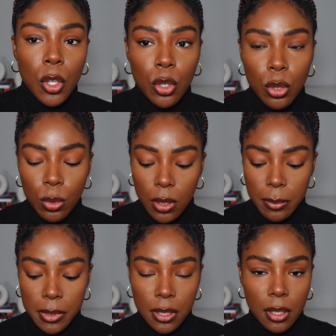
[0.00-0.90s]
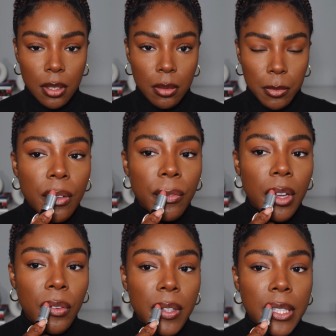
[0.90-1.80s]
nude lipstick.
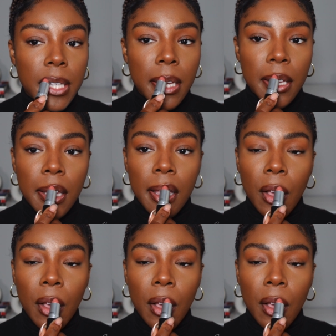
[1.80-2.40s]
Velvet Teddy,